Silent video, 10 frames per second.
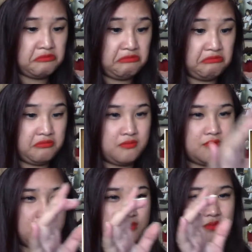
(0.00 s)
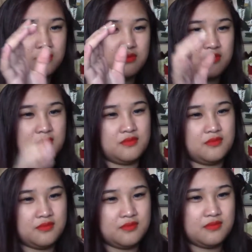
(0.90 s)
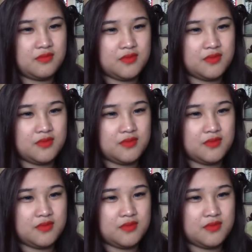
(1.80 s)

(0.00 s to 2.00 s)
Nothing is said.